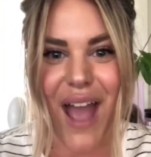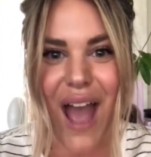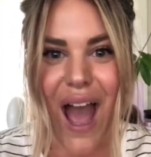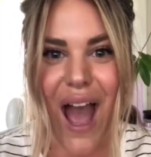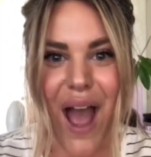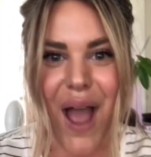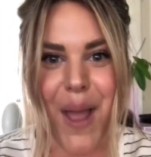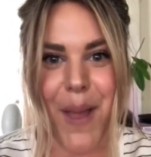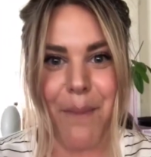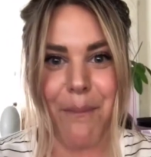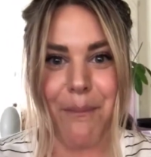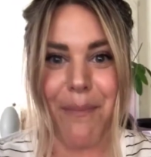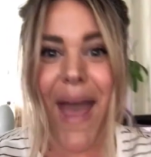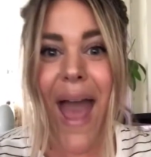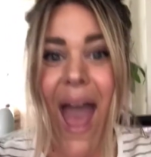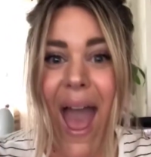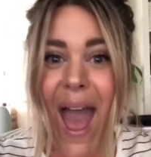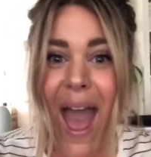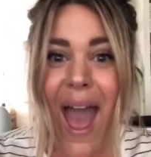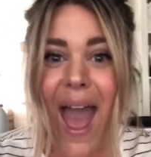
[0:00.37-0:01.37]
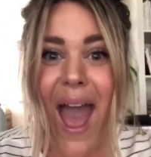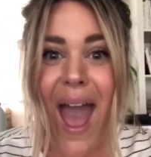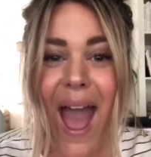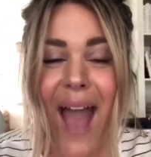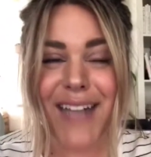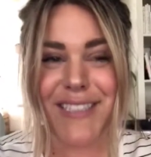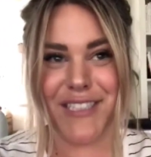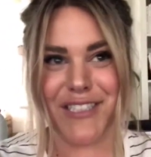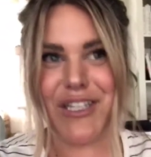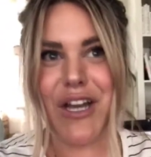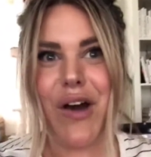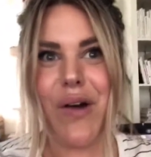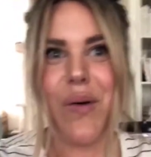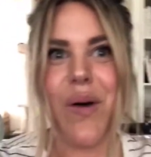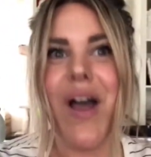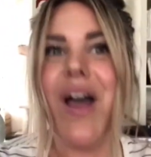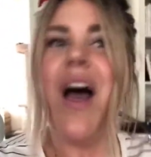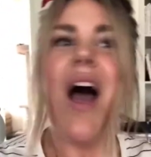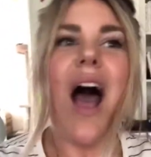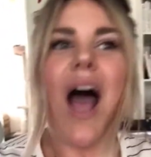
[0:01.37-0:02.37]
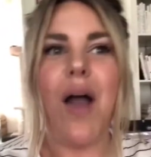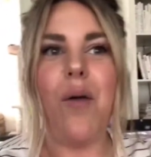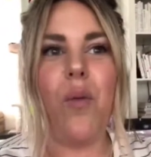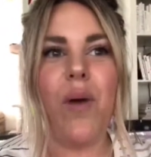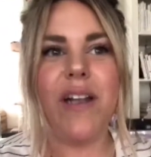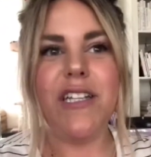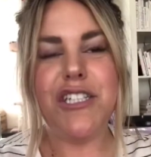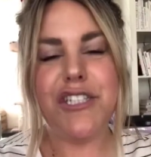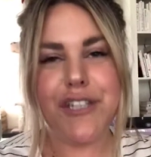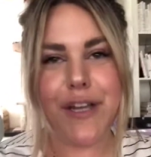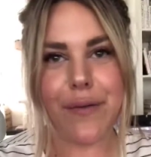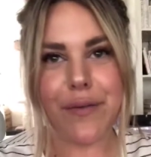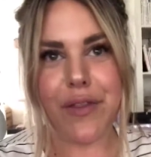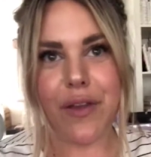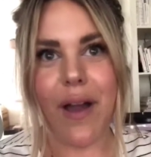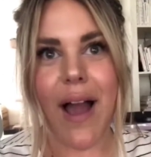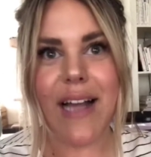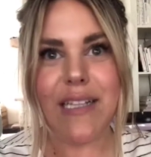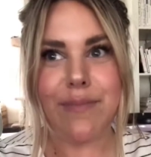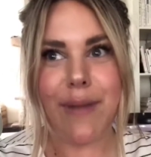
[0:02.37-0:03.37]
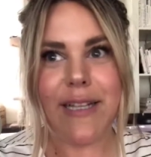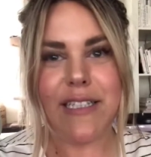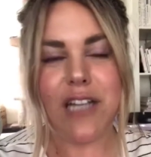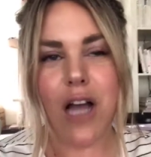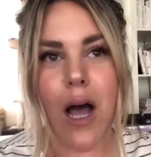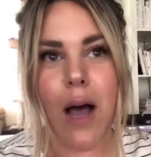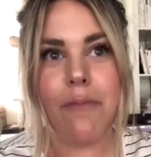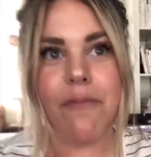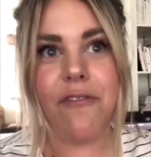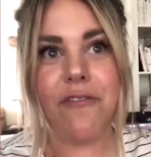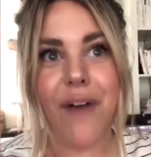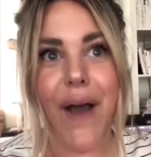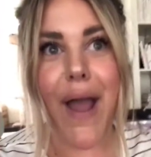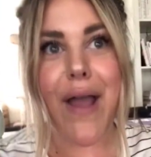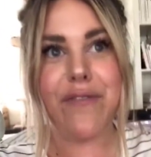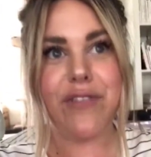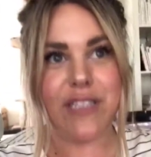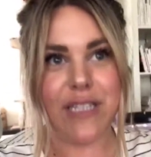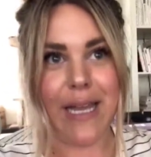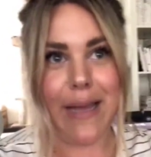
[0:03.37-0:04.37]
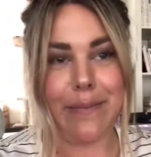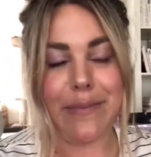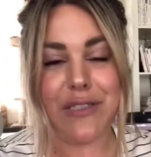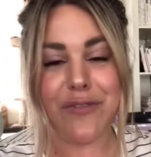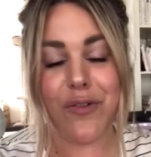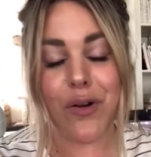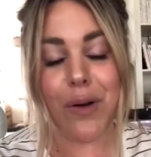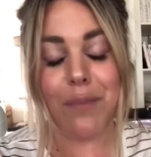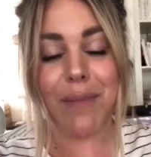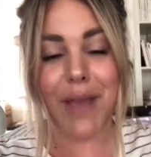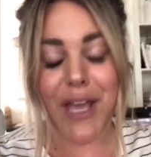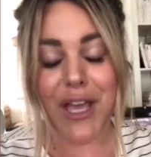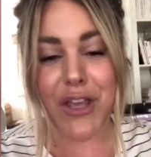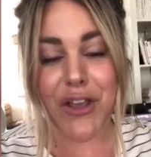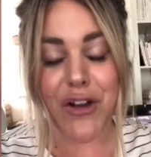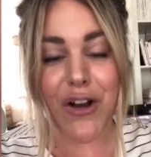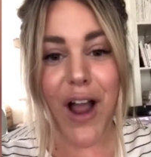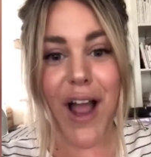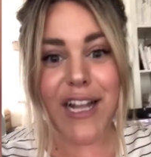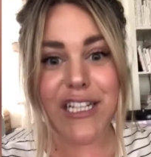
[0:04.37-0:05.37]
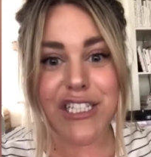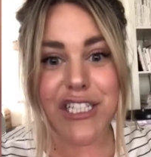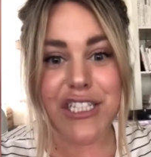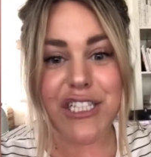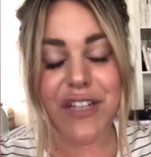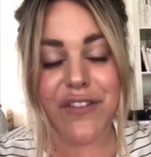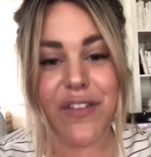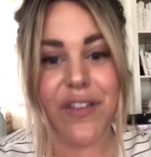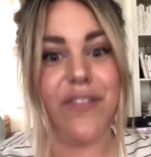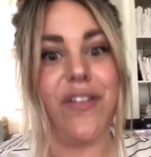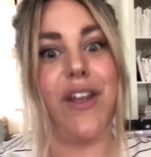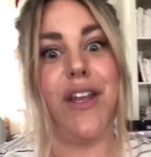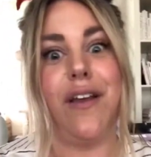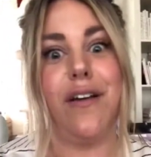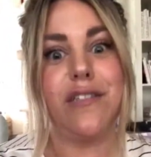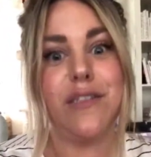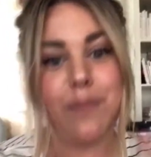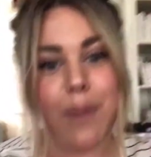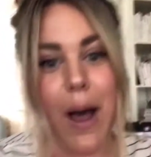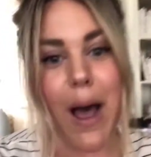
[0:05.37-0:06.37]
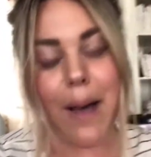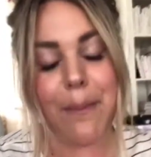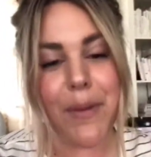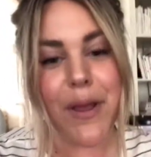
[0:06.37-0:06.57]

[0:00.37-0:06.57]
I'm back. So I wanted to share with you guys my top 5 tips for making your IGTV videos pop.